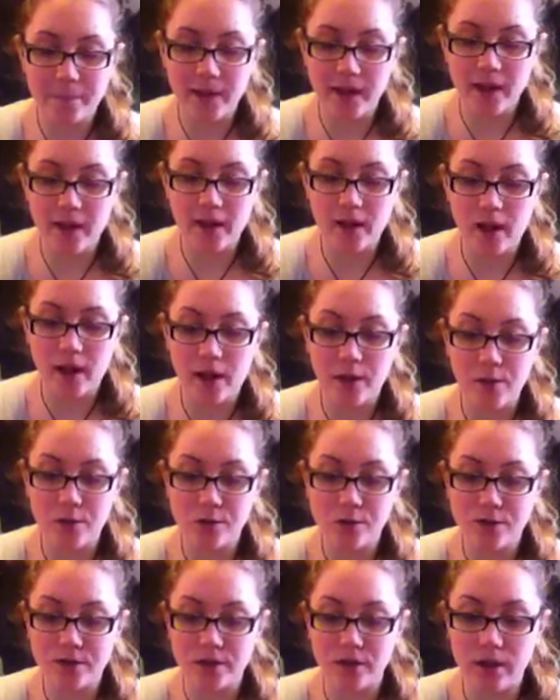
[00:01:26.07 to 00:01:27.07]
that I
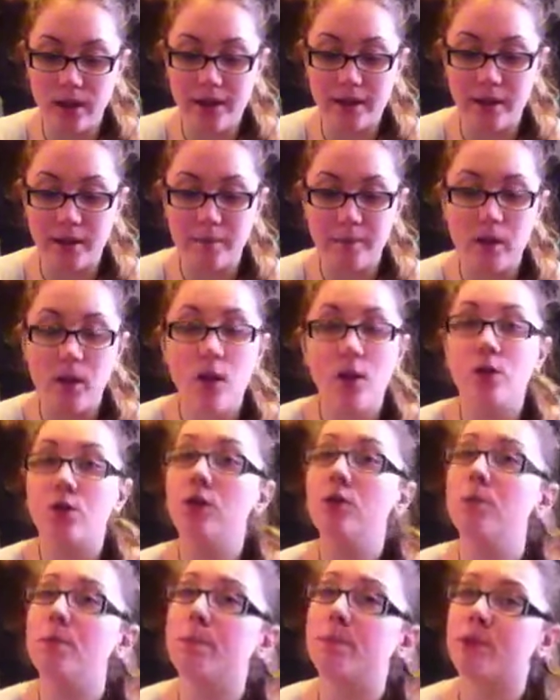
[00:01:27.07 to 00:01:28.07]
used to, like,
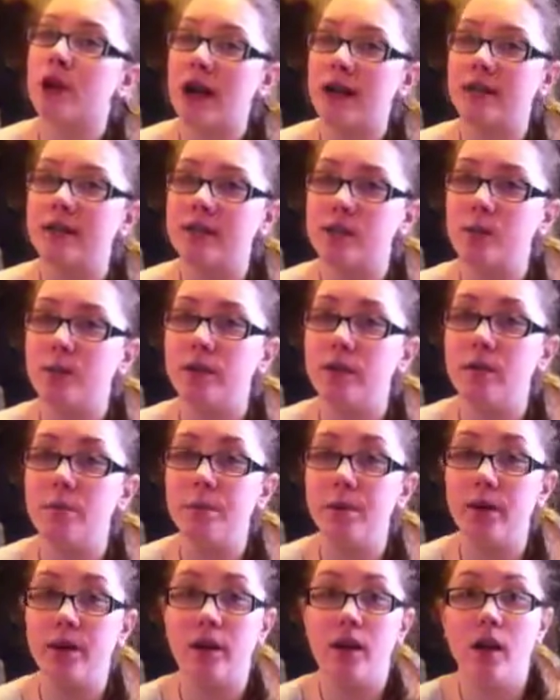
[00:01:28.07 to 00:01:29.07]
not practice with,
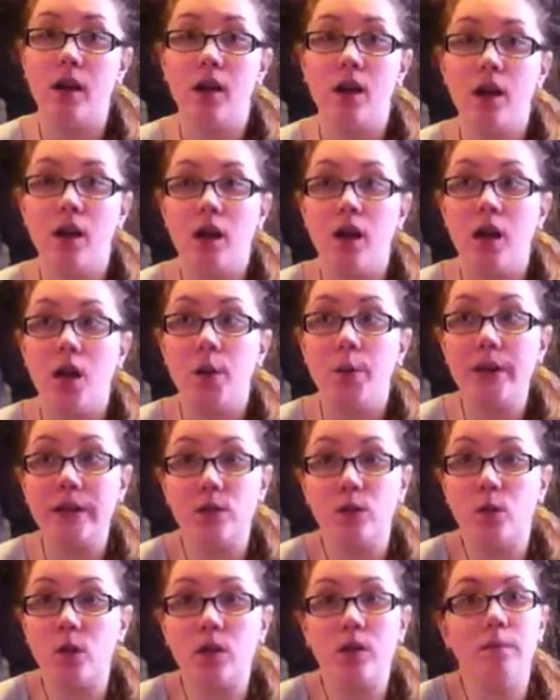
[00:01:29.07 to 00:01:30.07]
but we
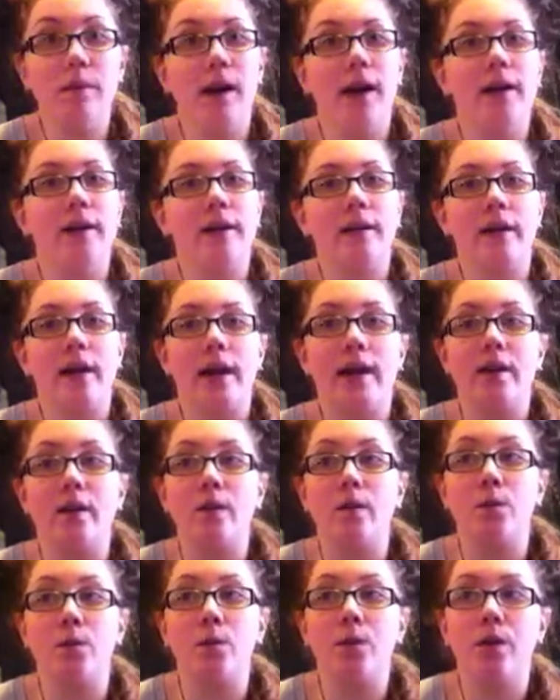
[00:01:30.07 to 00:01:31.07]
talk about it
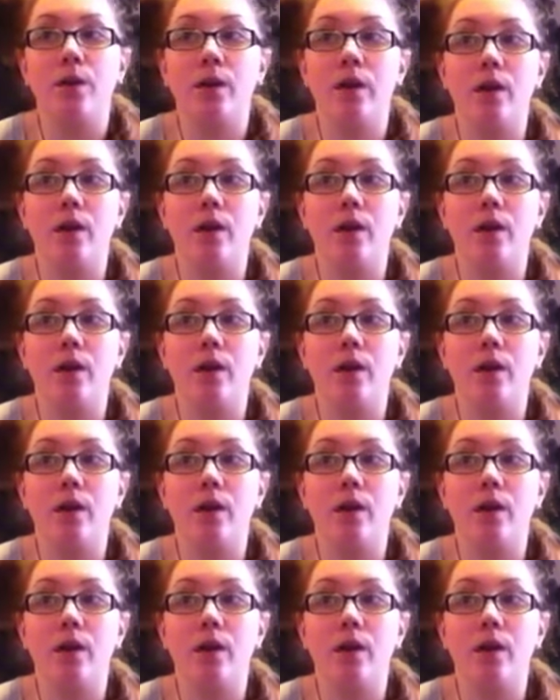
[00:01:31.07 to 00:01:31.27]
and